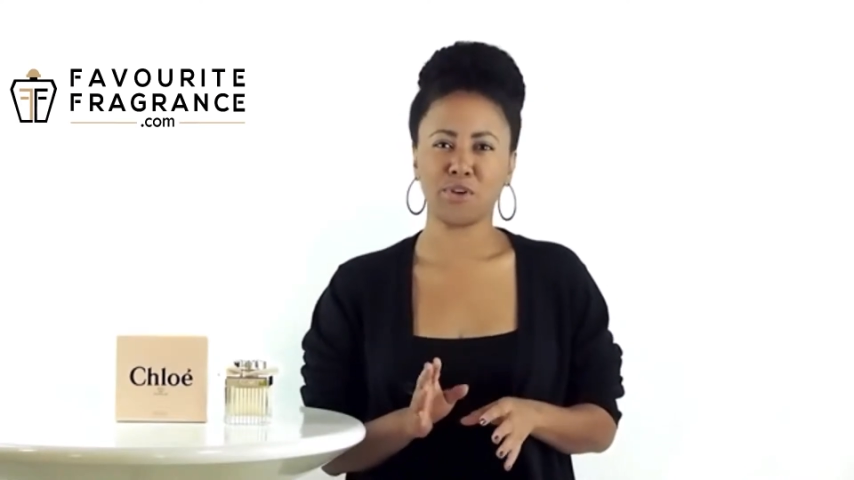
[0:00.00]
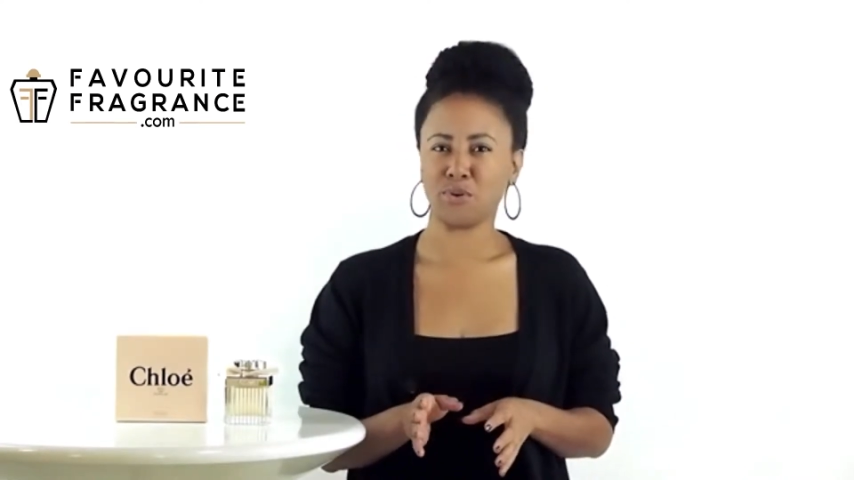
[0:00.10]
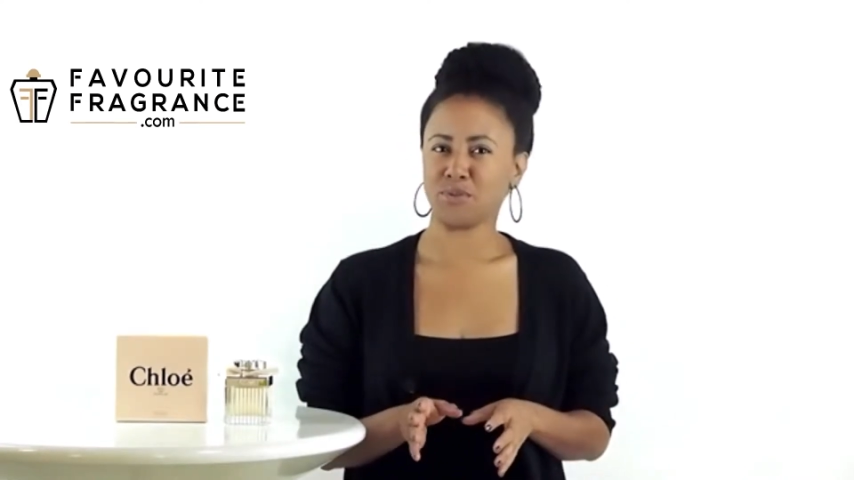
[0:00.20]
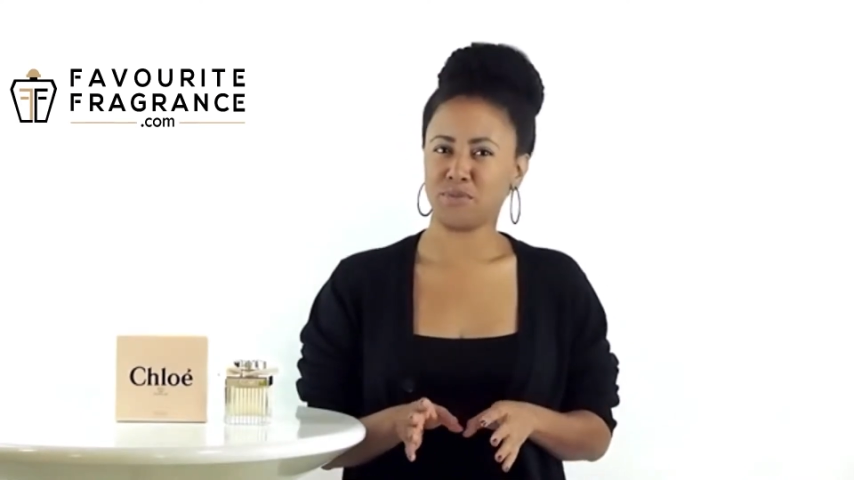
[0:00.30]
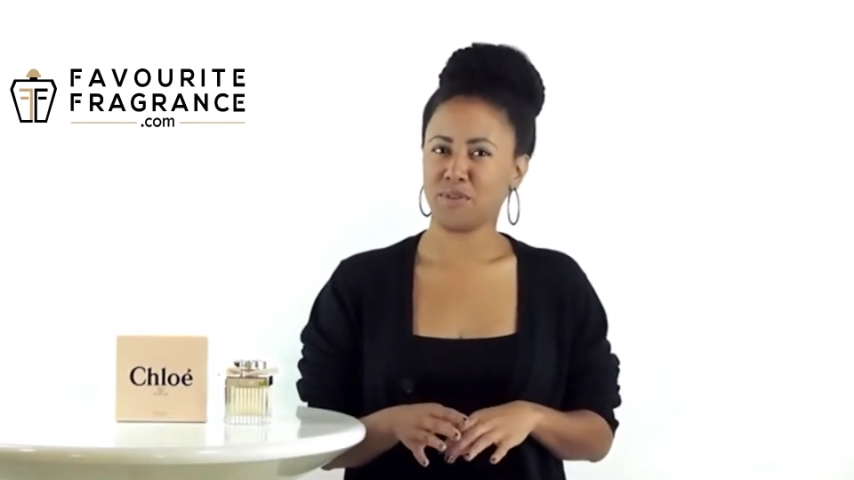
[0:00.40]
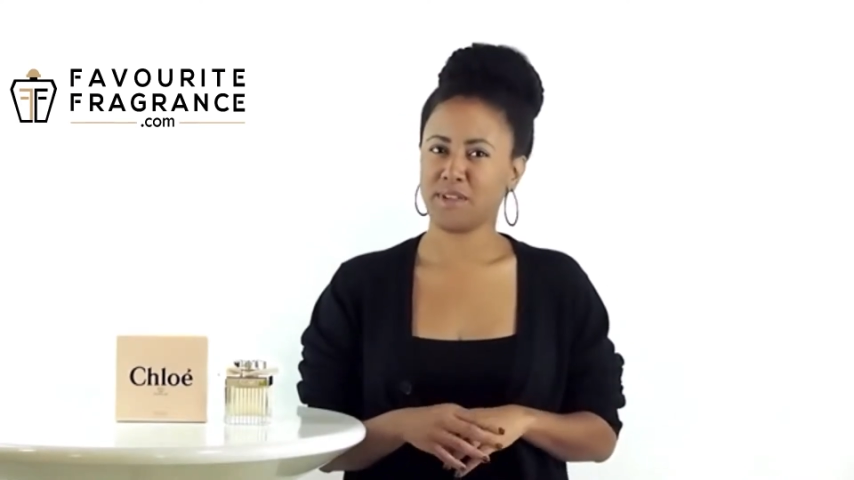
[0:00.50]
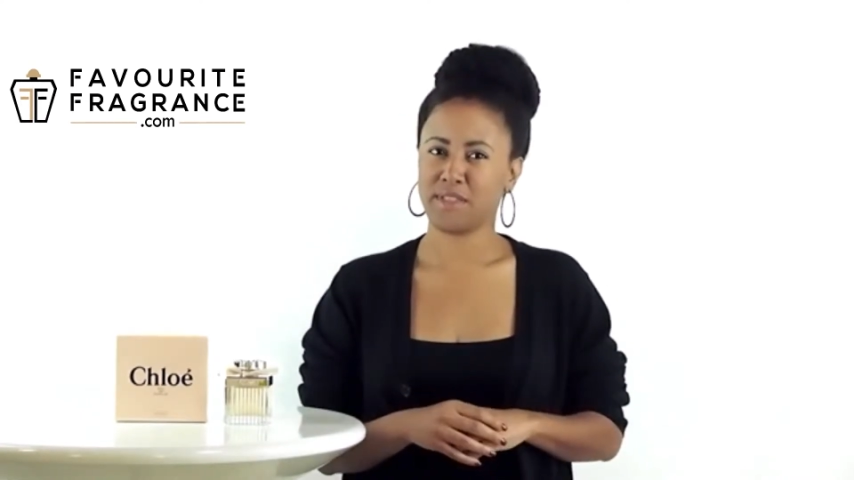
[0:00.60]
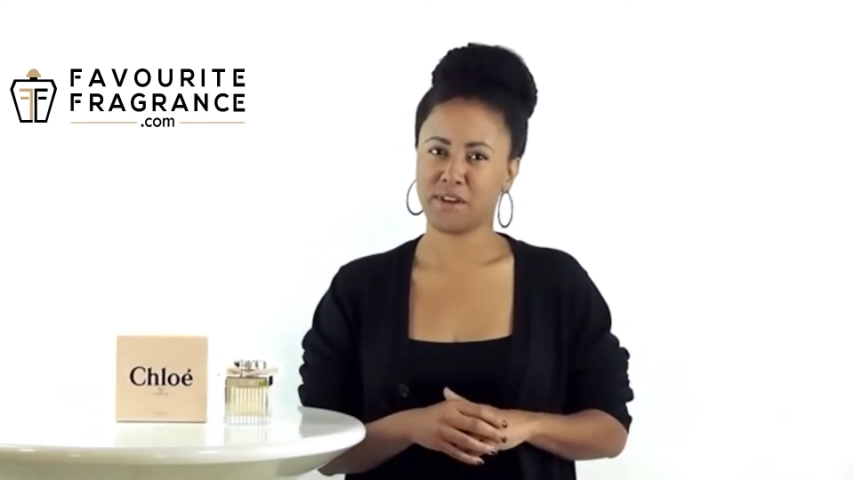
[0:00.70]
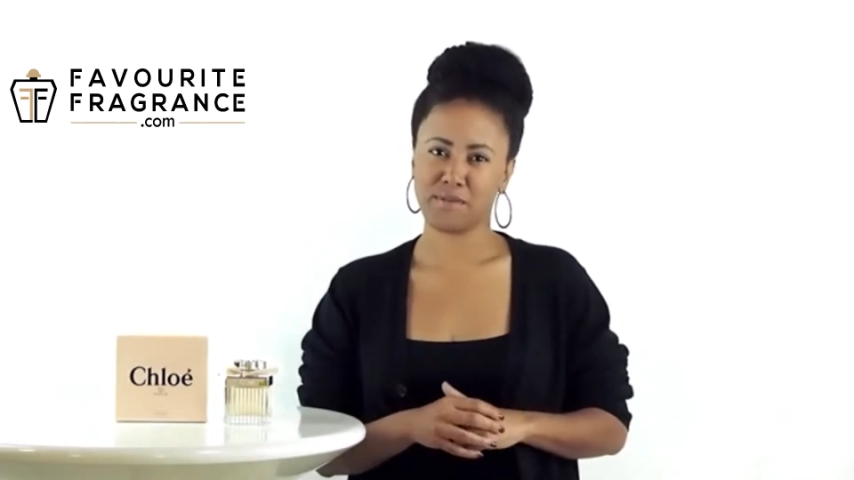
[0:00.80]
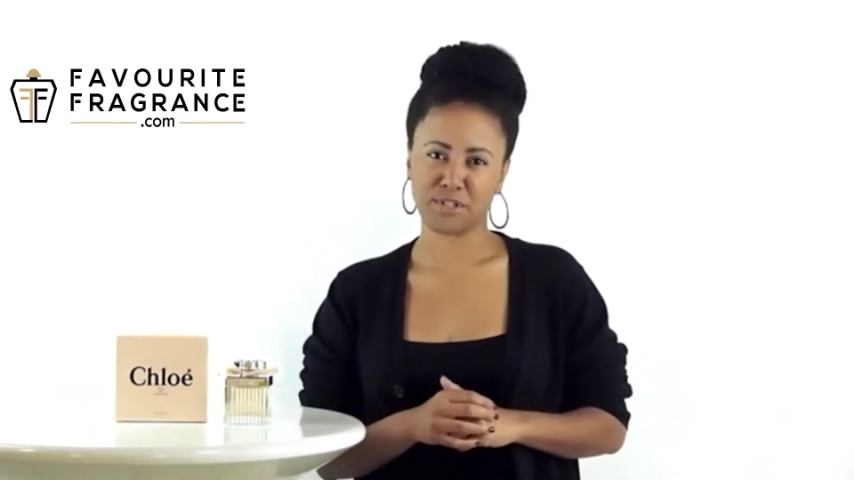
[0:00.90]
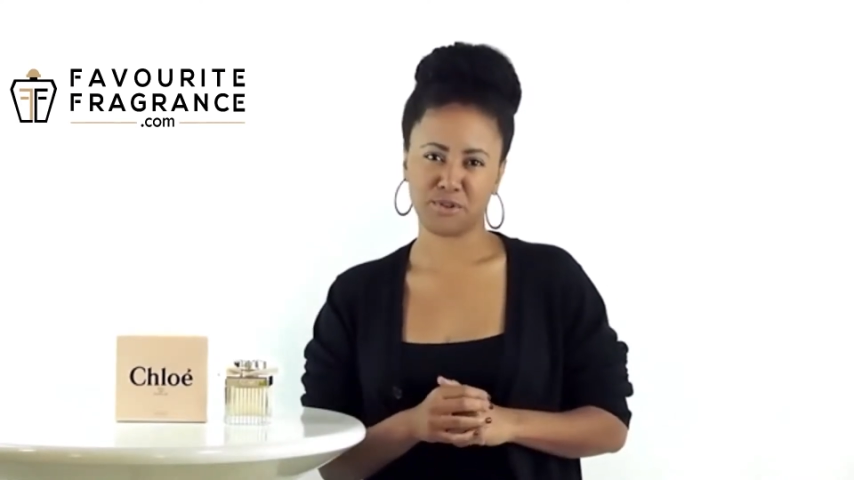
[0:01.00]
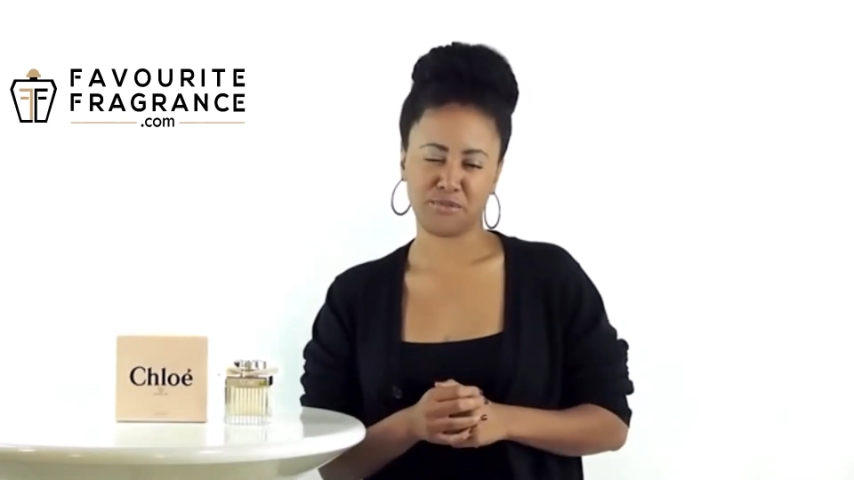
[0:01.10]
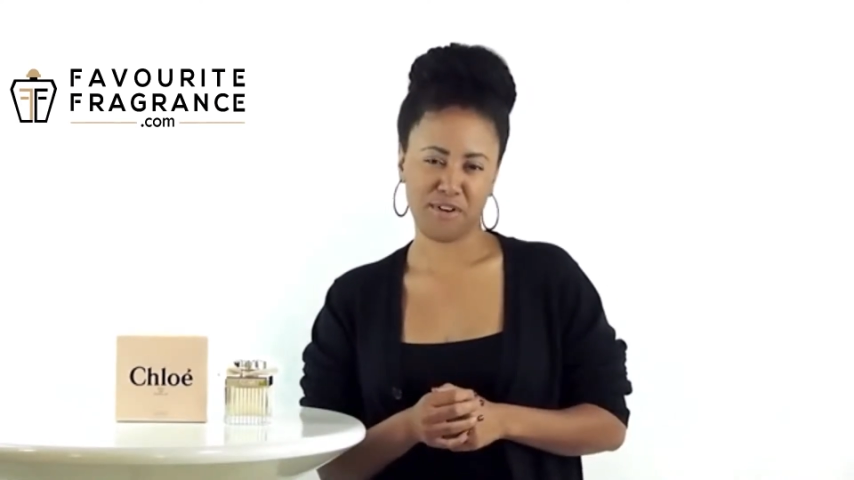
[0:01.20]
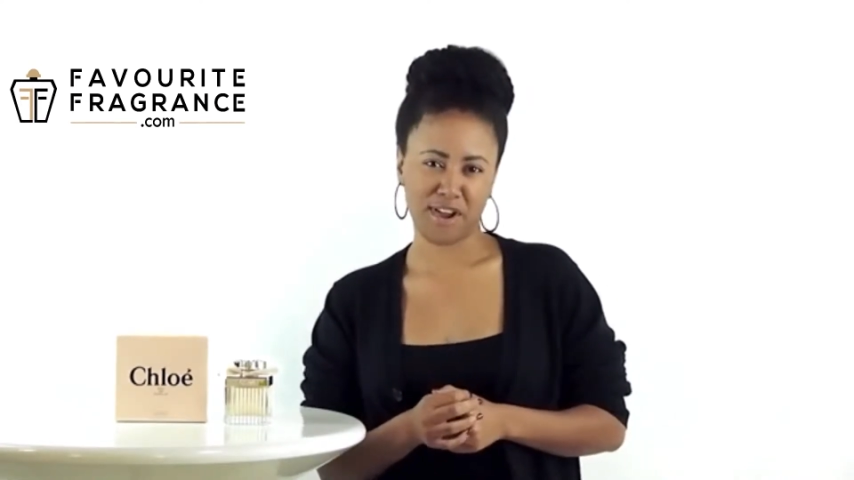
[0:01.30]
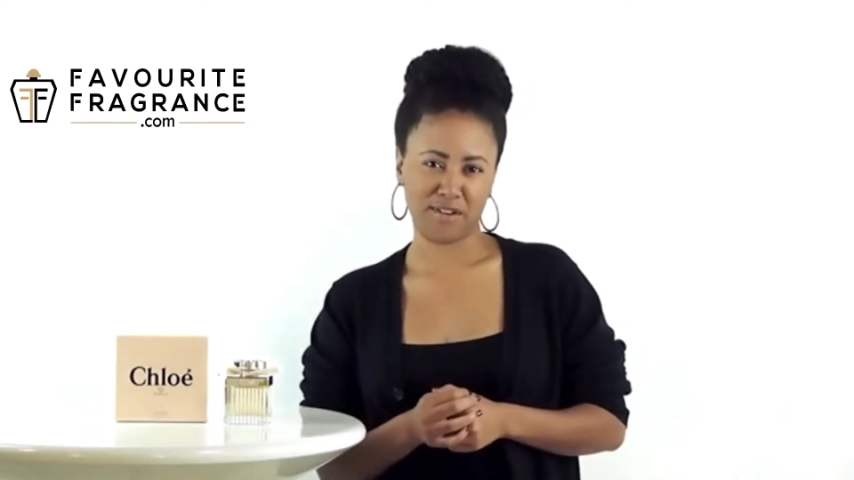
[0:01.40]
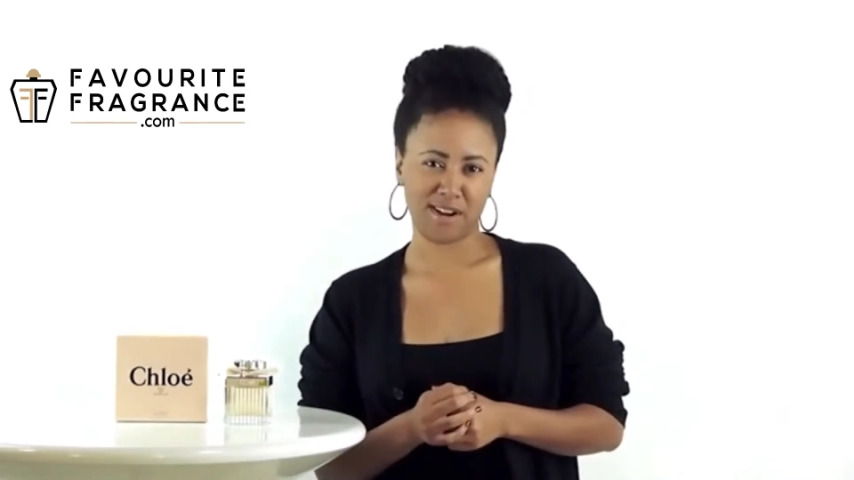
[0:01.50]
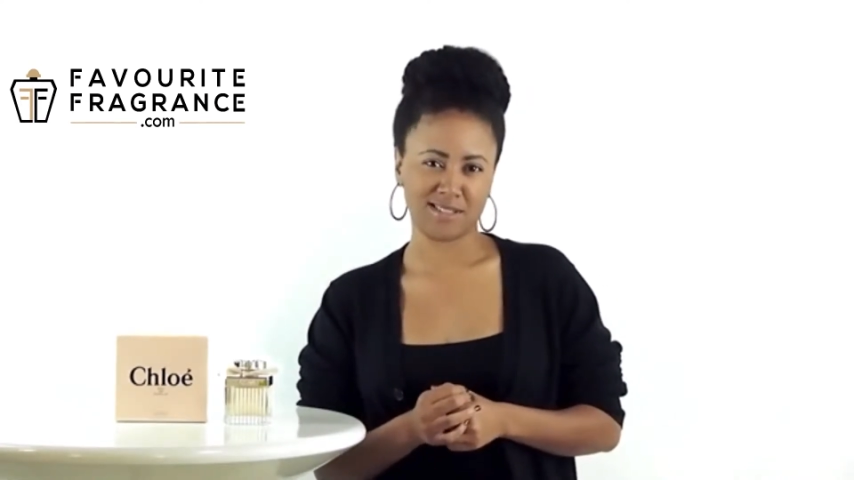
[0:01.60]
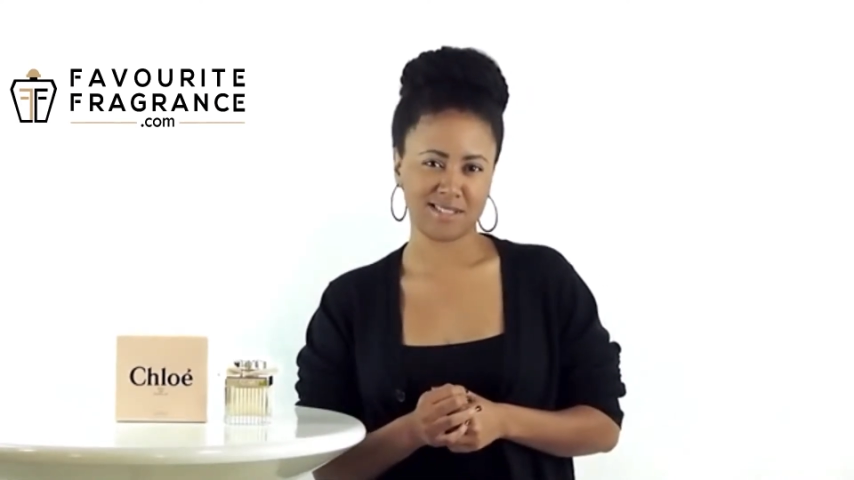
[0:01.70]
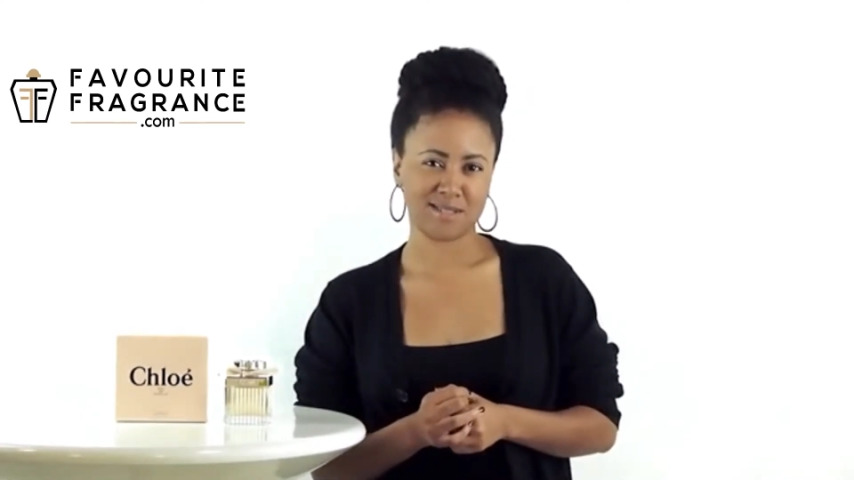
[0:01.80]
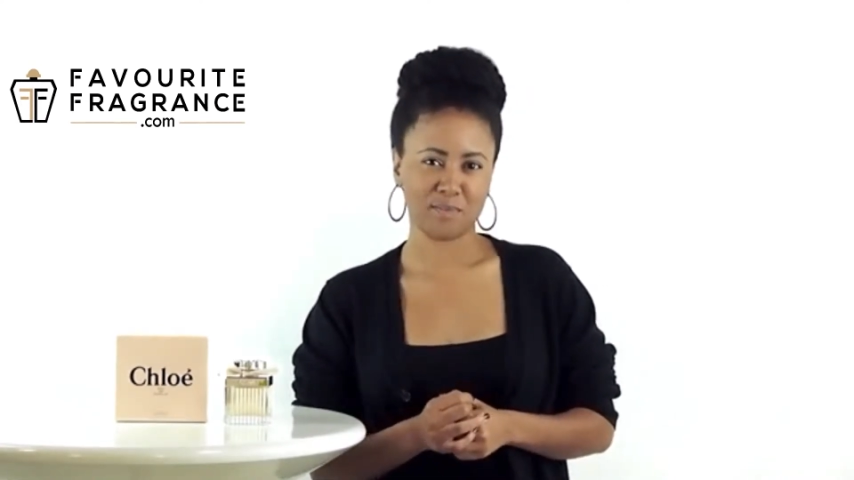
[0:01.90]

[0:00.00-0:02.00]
youthful than the original fragrance.